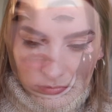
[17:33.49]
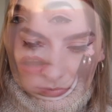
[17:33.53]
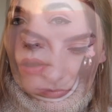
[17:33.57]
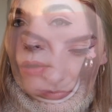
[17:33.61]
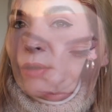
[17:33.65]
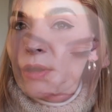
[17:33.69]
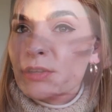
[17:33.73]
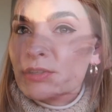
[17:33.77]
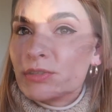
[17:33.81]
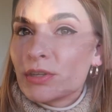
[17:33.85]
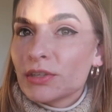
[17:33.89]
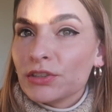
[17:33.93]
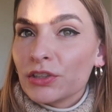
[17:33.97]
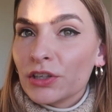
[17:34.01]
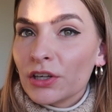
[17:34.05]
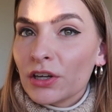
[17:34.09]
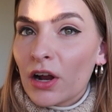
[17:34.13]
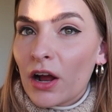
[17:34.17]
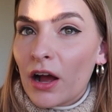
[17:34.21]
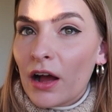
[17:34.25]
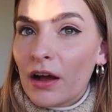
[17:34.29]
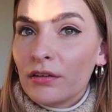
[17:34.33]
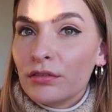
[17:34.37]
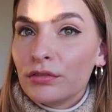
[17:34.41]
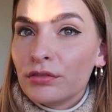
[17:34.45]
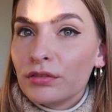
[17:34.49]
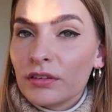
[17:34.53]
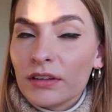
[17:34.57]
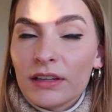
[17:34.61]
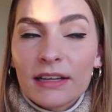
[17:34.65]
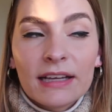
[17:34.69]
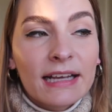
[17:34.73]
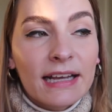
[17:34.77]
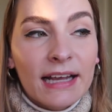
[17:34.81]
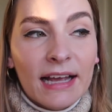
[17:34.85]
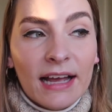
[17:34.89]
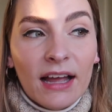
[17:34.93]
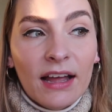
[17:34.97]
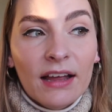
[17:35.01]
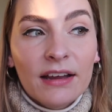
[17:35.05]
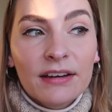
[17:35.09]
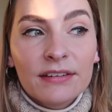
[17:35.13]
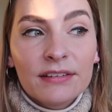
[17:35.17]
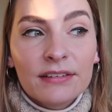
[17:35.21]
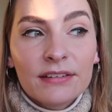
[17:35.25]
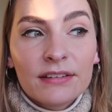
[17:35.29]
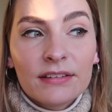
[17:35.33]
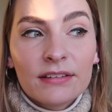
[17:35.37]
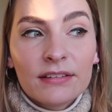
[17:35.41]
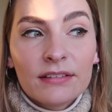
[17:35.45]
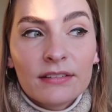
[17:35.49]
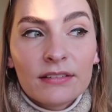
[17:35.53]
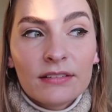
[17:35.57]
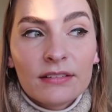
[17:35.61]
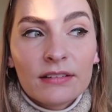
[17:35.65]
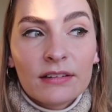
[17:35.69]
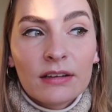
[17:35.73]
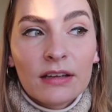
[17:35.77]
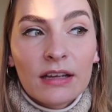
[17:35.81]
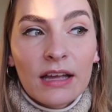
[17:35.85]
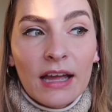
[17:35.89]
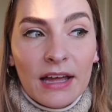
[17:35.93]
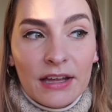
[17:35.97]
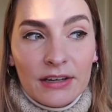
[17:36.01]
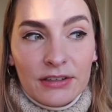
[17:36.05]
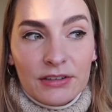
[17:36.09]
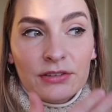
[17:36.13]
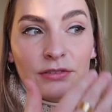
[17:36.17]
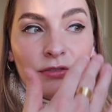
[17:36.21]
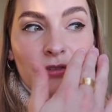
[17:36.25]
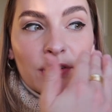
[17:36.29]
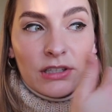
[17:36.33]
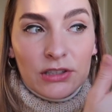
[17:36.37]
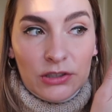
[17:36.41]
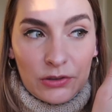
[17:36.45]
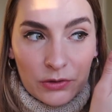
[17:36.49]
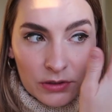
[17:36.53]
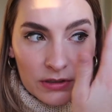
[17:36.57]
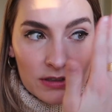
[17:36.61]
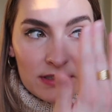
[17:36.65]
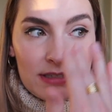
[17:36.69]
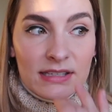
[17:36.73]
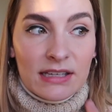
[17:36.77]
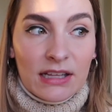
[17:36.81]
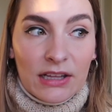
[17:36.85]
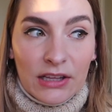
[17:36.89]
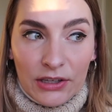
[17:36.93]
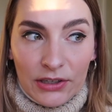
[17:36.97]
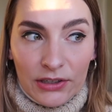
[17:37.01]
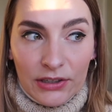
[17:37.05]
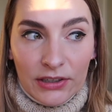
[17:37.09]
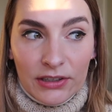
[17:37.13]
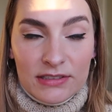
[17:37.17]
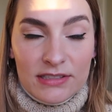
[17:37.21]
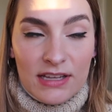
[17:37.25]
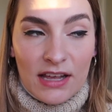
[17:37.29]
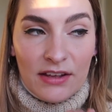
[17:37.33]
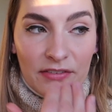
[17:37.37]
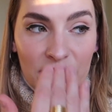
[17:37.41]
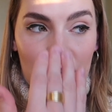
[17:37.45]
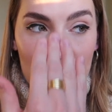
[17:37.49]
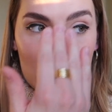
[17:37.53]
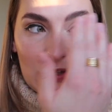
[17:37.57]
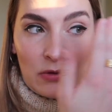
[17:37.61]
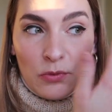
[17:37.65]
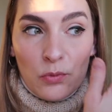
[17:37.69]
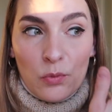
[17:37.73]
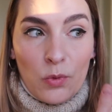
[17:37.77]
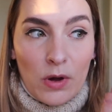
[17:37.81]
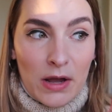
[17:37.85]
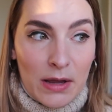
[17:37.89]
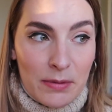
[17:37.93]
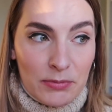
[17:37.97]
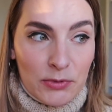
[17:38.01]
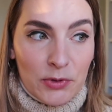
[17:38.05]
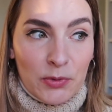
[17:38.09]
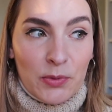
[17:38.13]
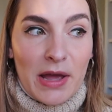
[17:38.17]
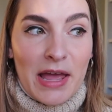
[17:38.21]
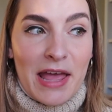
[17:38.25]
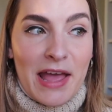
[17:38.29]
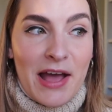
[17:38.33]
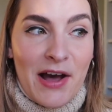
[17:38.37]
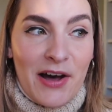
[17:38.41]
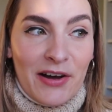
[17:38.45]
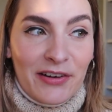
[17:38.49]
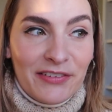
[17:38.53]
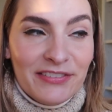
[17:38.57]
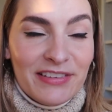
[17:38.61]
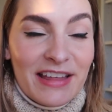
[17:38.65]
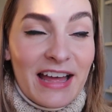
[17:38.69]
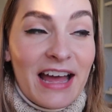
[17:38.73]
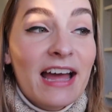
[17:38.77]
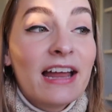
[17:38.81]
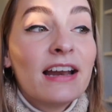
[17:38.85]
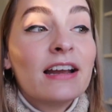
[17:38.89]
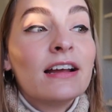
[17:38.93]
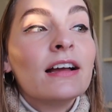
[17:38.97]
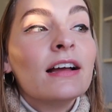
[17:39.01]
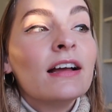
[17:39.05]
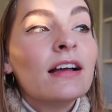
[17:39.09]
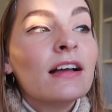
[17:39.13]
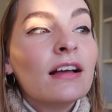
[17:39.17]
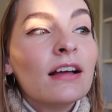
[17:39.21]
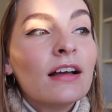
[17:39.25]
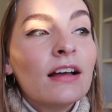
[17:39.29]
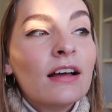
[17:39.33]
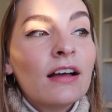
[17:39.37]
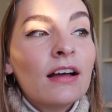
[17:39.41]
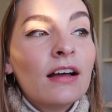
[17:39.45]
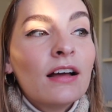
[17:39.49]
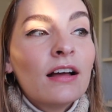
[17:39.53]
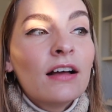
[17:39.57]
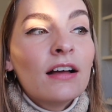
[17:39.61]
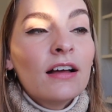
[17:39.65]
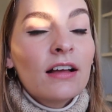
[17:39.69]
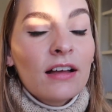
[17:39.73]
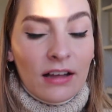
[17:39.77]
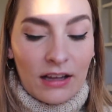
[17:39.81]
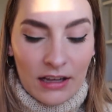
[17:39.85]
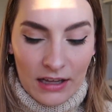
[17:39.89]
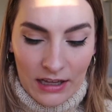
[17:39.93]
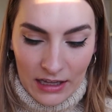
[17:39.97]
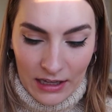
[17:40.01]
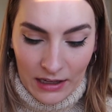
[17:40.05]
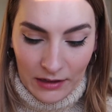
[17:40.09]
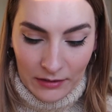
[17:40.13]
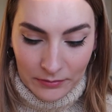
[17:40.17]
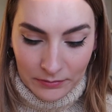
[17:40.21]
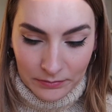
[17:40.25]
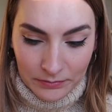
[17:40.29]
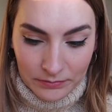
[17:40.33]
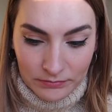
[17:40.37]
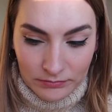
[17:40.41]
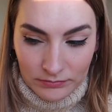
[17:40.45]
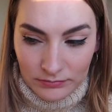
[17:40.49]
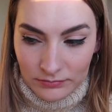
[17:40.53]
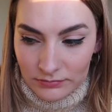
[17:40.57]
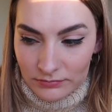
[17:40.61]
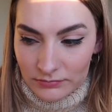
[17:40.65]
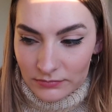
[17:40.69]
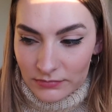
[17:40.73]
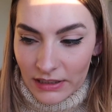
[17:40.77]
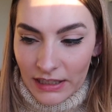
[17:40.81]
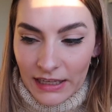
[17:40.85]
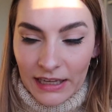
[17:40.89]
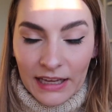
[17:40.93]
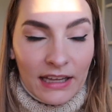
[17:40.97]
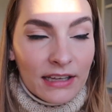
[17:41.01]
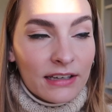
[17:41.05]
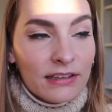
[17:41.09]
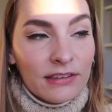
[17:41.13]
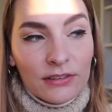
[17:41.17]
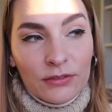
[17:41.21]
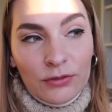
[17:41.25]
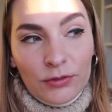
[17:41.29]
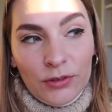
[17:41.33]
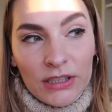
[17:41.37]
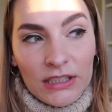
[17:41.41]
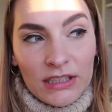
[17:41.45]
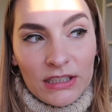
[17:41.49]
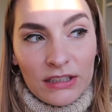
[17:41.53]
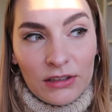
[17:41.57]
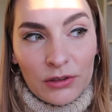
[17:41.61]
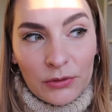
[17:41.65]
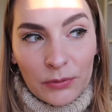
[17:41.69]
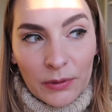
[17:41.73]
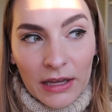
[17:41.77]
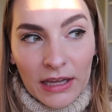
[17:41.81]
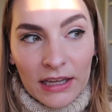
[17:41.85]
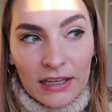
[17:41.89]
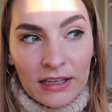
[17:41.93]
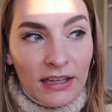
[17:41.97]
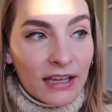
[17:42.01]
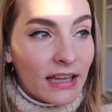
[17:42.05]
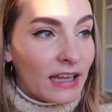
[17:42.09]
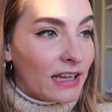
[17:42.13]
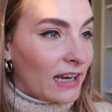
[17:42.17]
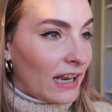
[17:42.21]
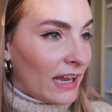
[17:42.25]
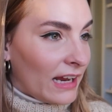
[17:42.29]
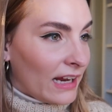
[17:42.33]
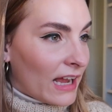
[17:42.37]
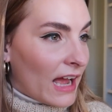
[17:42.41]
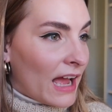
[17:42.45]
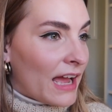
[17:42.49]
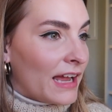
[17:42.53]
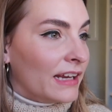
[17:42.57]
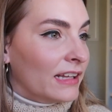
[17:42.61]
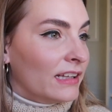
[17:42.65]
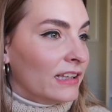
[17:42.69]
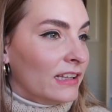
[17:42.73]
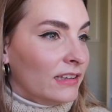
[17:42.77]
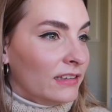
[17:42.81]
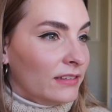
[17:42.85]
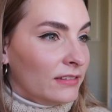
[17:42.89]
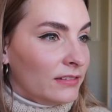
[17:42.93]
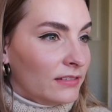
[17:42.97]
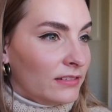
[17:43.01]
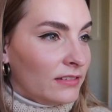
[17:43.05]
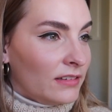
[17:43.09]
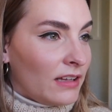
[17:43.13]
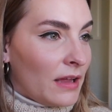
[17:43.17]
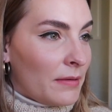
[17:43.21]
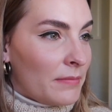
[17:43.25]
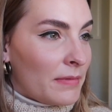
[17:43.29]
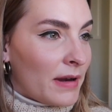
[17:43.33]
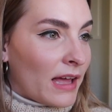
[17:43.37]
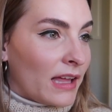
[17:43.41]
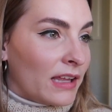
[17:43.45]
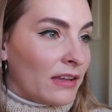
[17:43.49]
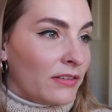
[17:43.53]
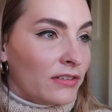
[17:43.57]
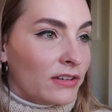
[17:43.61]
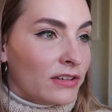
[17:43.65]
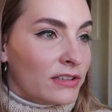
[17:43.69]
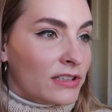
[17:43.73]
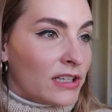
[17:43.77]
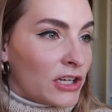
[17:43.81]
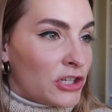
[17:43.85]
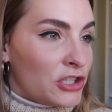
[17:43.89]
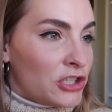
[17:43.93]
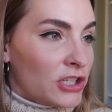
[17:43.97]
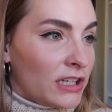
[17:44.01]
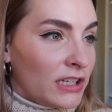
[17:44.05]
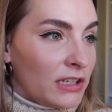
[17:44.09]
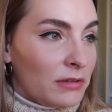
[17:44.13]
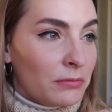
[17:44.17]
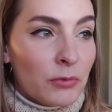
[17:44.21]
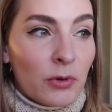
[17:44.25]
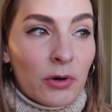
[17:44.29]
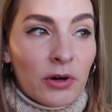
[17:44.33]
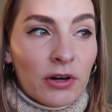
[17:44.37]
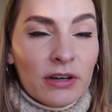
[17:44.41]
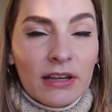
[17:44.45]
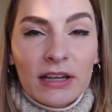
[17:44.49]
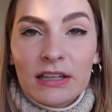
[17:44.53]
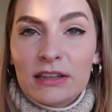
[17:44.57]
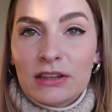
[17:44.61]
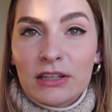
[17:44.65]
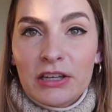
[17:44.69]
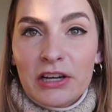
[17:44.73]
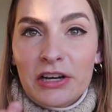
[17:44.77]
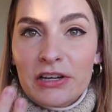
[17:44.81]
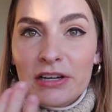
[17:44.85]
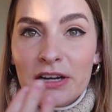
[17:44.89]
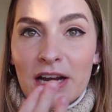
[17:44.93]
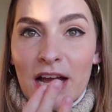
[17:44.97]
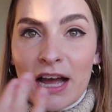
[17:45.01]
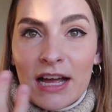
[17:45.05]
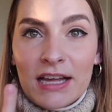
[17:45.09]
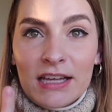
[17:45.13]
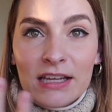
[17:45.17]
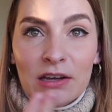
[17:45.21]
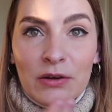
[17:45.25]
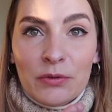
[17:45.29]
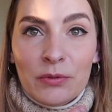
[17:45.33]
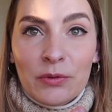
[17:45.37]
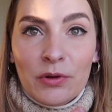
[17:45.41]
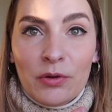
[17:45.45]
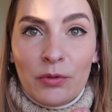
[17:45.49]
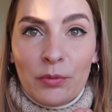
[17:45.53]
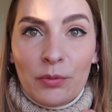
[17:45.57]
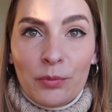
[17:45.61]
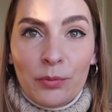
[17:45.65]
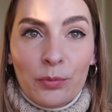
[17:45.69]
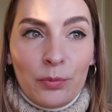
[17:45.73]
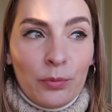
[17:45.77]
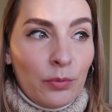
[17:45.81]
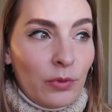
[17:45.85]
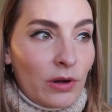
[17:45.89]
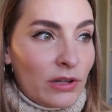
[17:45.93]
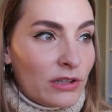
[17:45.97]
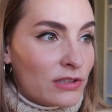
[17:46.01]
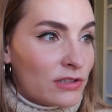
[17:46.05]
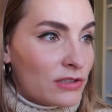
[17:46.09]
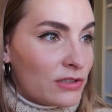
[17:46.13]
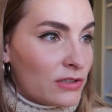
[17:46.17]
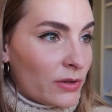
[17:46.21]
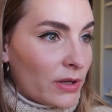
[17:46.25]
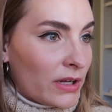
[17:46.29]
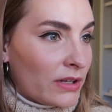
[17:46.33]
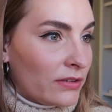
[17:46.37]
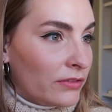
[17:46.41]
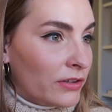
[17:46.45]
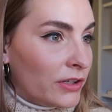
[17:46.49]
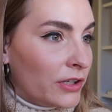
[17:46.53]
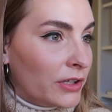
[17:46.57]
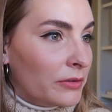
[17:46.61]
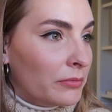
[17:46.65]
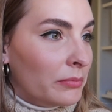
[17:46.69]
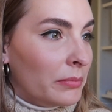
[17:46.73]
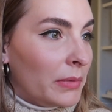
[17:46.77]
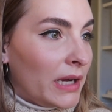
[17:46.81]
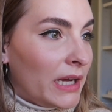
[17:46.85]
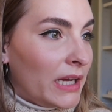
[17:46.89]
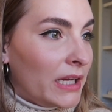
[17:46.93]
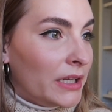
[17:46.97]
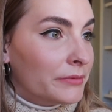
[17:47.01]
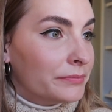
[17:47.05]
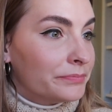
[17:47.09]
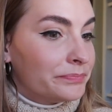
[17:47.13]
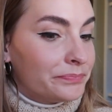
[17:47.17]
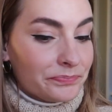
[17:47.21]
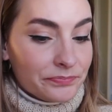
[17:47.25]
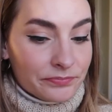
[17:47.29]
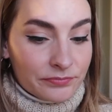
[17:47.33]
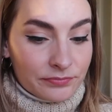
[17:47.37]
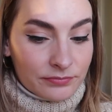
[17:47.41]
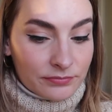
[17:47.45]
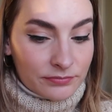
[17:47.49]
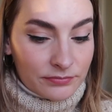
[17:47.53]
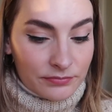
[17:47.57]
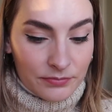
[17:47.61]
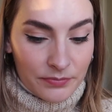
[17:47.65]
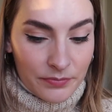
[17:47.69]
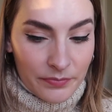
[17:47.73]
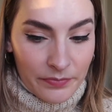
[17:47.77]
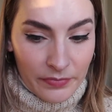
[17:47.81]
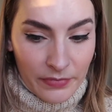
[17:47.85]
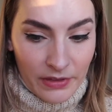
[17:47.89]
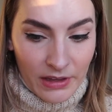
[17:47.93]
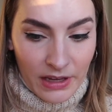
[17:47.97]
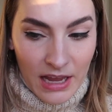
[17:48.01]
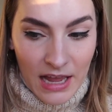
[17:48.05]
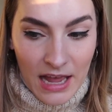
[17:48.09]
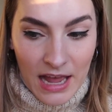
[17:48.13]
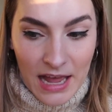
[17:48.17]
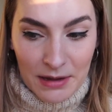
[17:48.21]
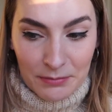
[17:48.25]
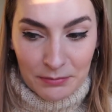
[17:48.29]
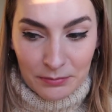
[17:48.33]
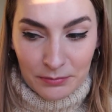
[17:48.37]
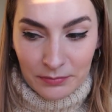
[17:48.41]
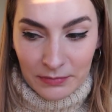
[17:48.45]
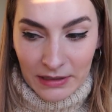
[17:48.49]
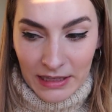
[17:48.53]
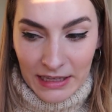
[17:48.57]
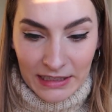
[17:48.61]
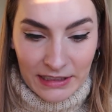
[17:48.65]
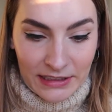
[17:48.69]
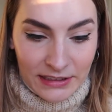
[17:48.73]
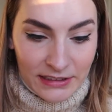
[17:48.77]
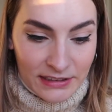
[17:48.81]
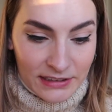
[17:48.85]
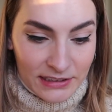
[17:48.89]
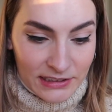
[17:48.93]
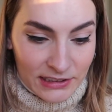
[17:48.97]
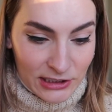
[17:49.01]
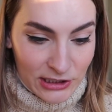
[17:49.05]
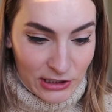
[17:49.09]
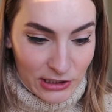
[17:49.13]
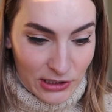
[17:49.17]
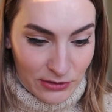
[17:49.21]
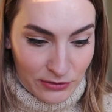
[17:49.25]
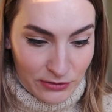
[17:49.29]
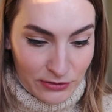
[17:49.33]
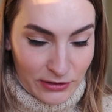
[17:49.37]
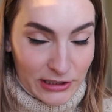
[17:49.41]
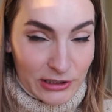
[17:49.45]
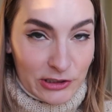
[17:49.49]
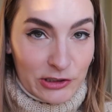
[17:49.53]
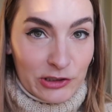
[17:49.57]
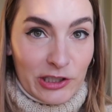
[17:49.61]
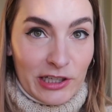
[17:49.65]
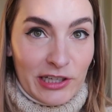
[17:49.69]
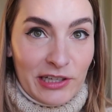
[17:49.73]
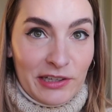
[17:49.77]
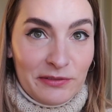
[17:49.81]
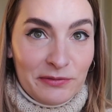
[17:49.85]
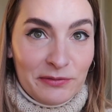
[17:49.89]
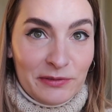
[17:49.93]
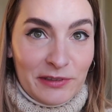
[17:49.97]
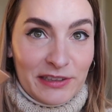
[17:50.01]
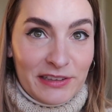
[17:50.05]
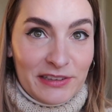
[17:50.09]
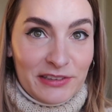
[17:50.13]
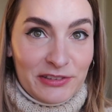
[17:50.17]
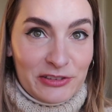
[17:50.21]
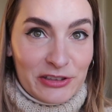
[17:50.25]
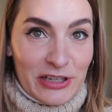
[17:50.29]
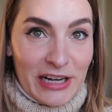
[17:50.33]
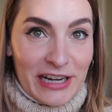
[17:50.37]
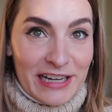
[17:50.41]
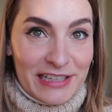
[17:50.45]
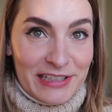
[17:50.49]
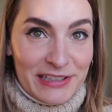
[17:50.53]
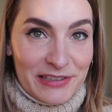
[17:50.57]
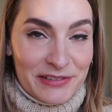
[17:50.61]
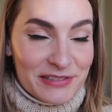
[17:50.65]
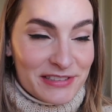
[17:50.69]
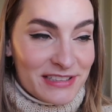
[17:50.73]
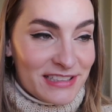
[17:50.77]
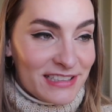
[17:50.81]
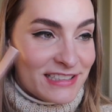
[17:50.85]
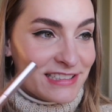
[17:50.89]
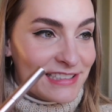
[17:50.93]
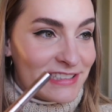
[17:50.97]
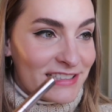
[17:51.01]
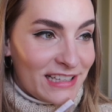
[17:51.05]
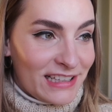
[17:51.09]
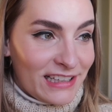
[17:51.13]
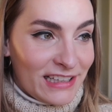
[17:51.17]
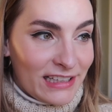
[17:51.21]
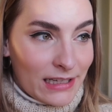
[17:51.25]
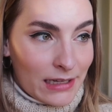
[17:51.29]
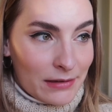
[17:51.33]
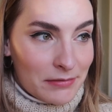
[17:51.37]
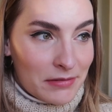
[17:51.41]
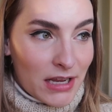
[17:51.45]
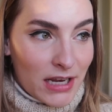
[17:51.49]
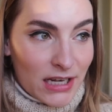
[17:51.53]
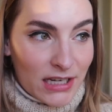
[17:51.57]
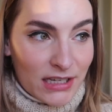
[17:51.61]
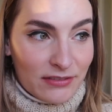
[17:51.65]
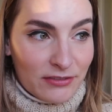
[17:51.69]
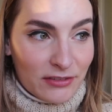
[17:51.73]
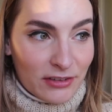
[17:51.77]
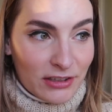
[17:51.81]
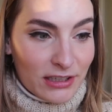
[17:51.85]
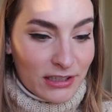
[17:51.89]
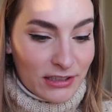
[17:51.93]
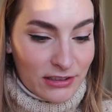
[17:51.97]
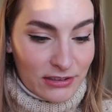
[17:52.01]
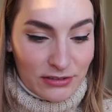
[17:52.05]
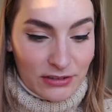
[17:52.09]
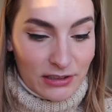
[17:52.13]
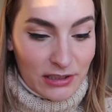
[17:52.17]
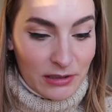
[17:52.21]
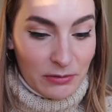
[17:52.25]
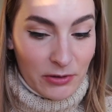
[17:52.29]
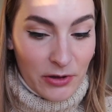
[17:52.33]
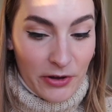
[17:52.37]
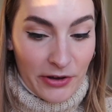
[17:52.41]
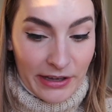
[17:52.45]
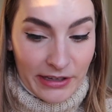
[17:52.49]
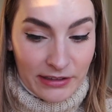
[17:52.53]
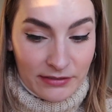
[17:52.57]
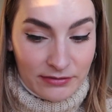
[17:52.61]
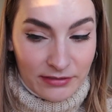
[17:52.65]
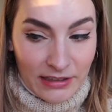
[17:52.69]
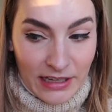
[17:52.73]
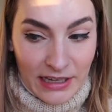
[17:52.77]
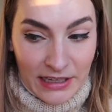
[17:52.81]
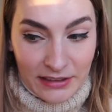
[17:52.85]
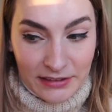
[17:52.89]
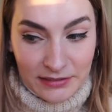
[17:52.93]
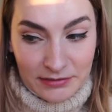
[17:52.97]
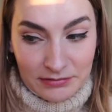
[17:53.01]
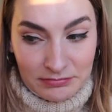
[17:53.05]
Okay, so I took it off and had to redo concealer because obviously wiped away all that um and redid the wing and like I am not even gonna touch it anymore like they're not equal whatsoever but I'm like so frustrated with trying to use this that like I'm not even gonna keep going like